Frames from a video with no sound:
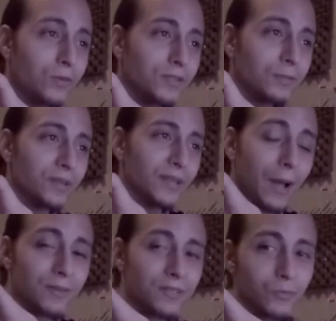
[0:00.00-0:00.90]
it was going to be the
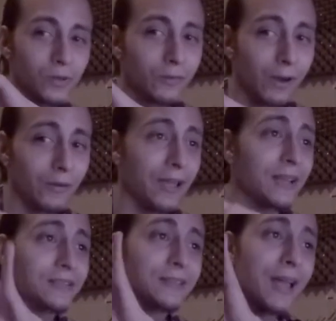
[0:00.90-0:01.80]
opposite way around. It
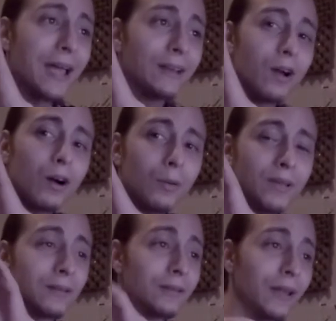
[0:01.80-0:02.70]
has 9 up
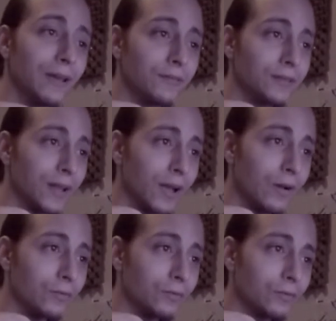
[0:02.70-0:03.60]
and 11
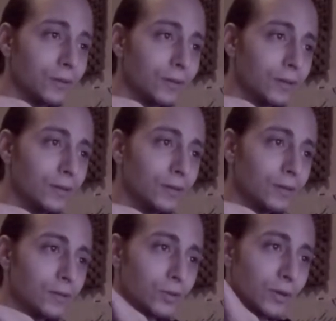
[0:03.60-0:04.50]
down.
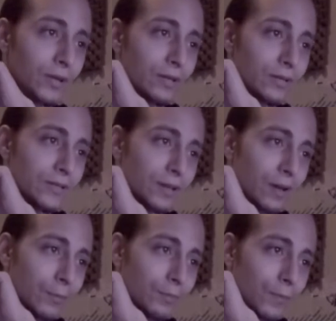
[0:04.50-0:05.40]
So, here's
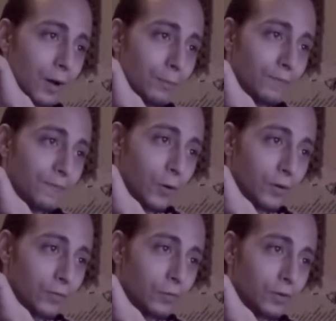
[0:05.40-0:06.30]
the
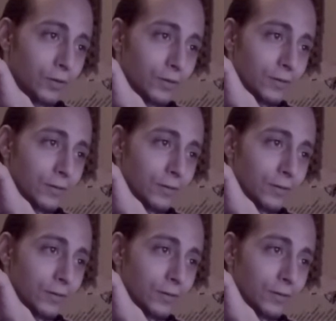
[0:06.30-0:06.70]
upvoted one.